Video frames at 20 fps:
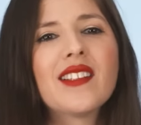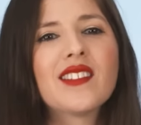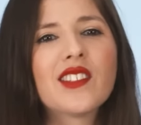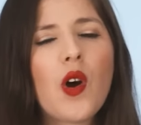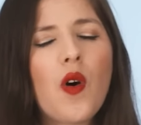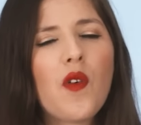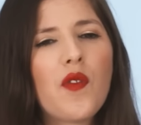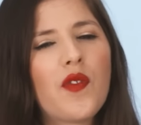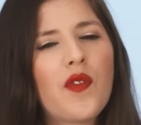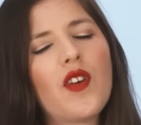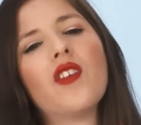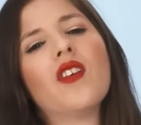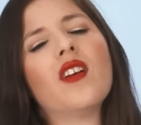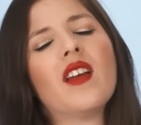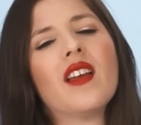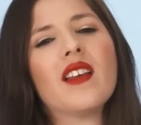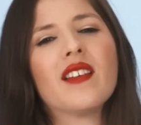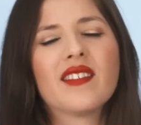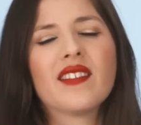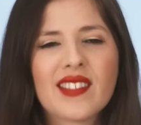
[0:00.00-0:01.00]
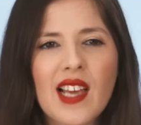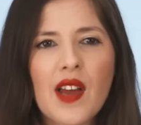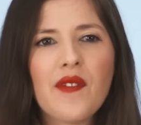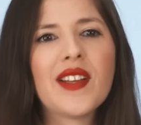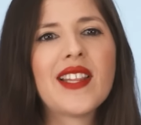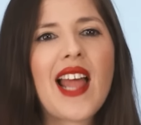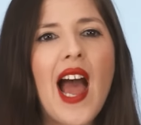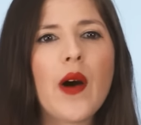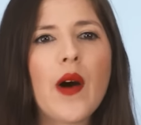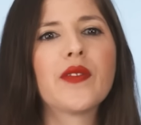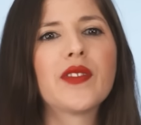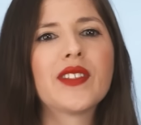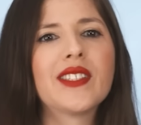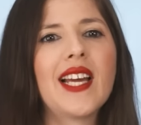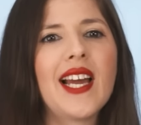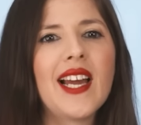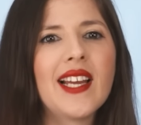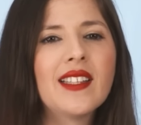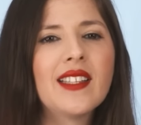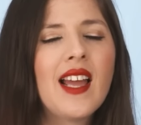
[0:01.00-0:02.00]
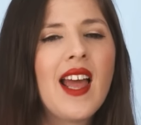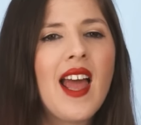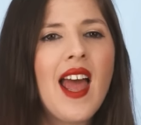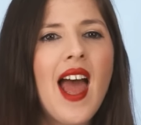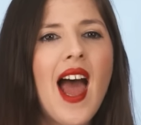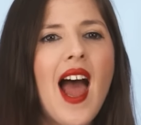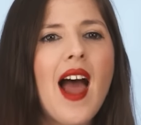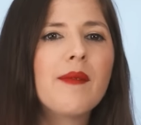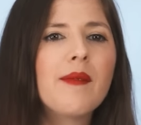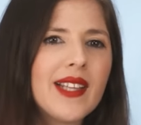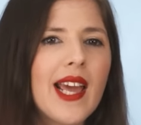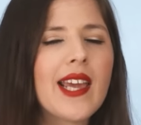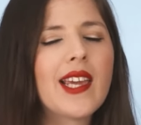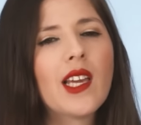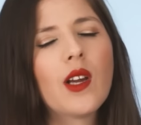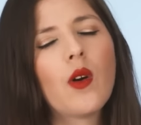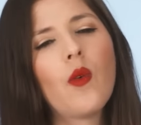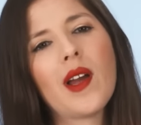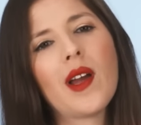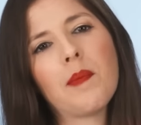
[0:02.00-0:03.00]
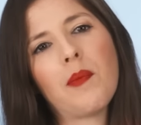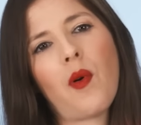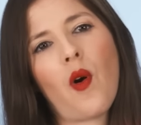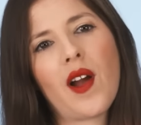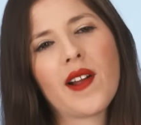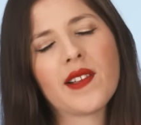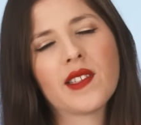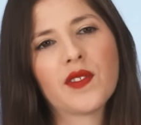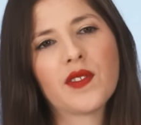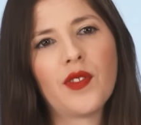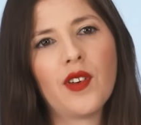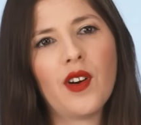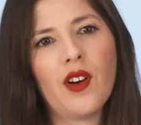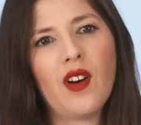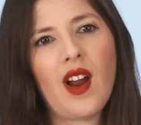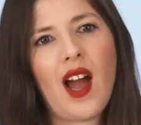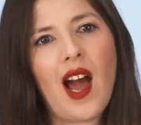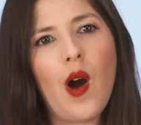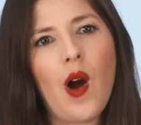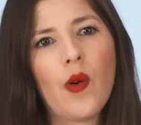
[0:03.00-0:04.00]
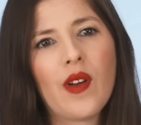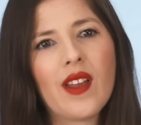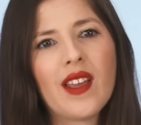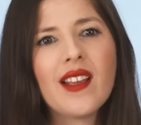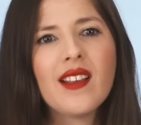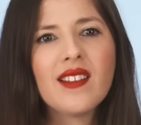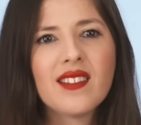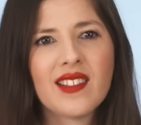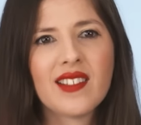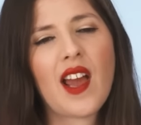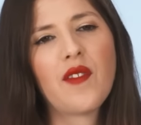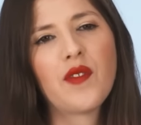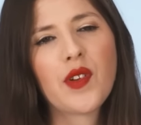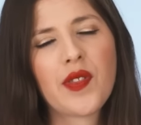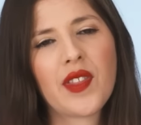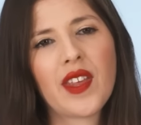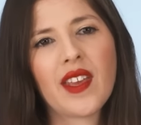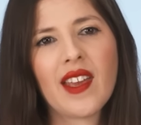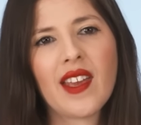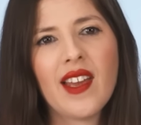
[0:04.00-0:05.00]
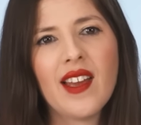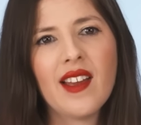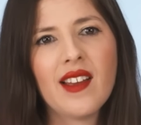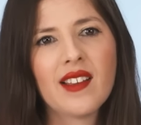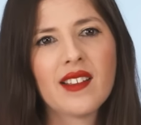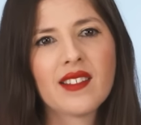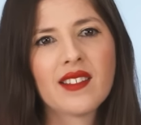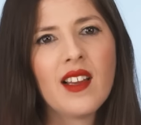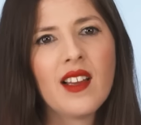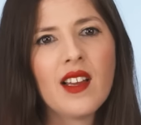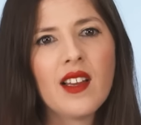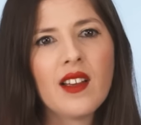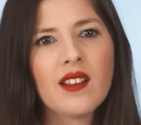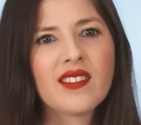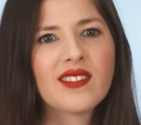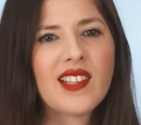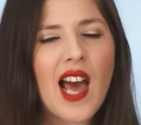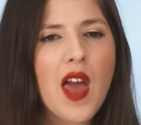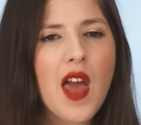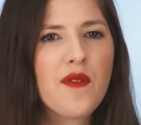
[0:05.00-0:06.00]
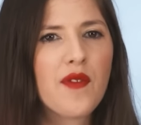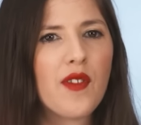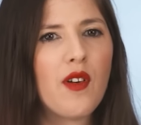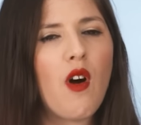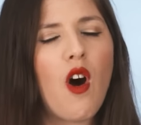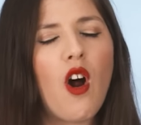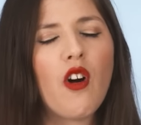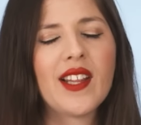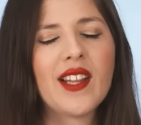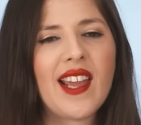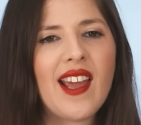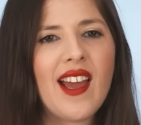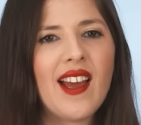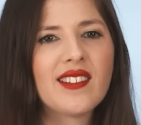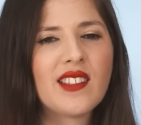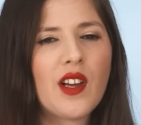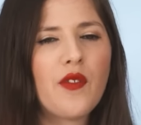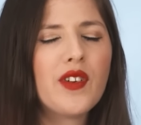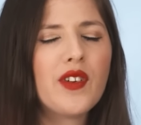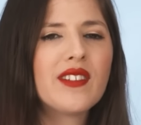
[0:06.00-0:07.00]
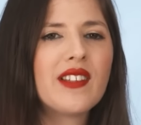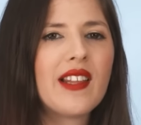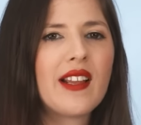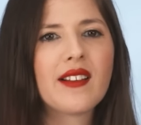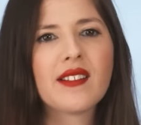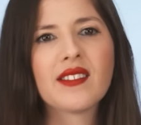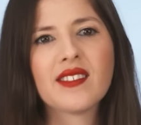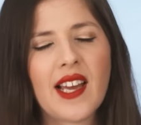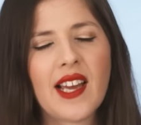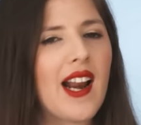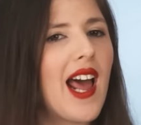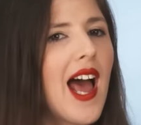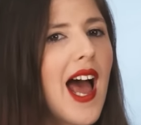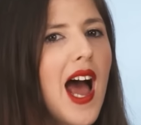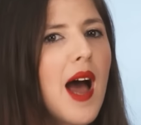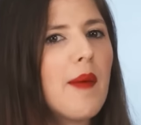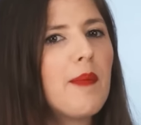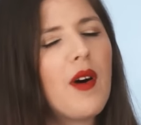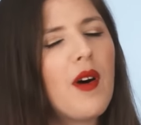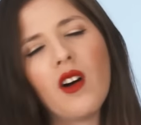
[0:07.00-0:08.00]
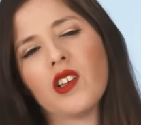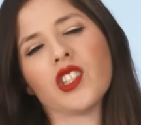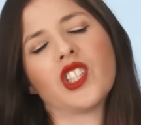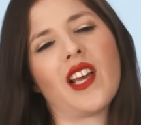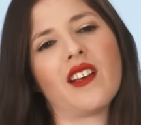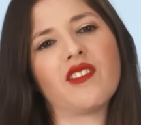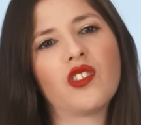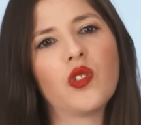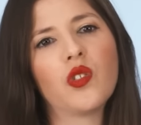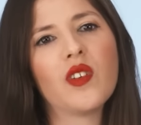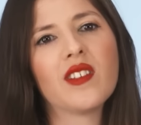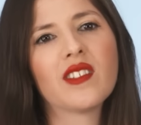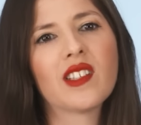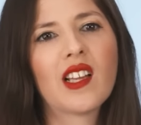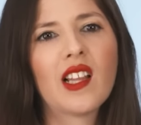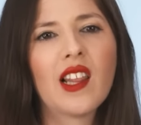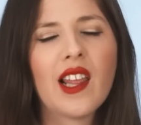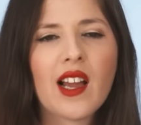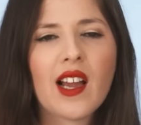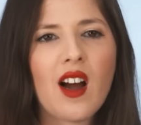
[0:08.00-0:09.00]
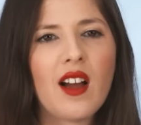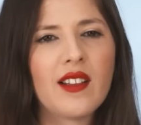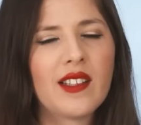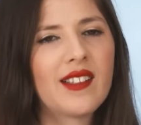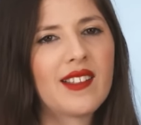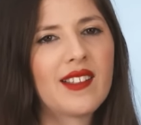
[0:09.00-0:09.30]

let's go for 7 out of 10. I'm taking away points for how easy everything is. Cypher already has everything set up. All she has to do is click on a